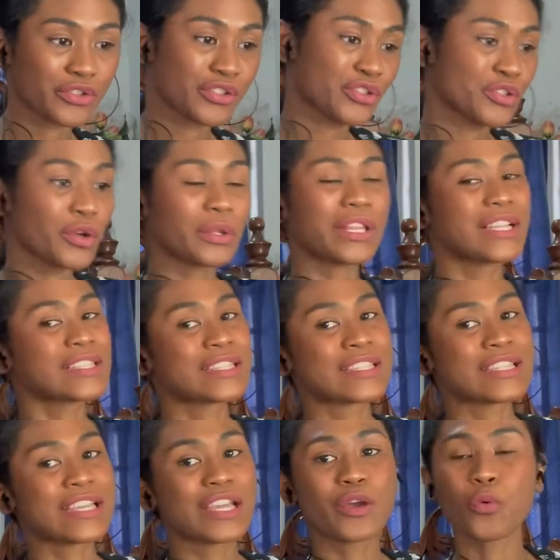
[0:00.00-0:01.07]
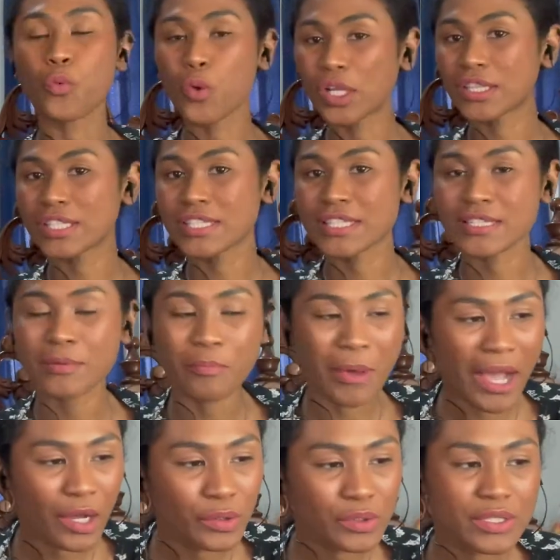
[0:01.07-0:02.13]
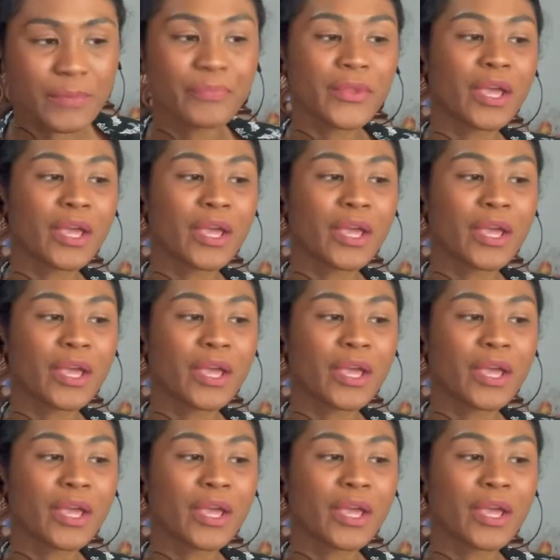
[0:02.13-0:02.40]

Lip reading: So let's see what this is about.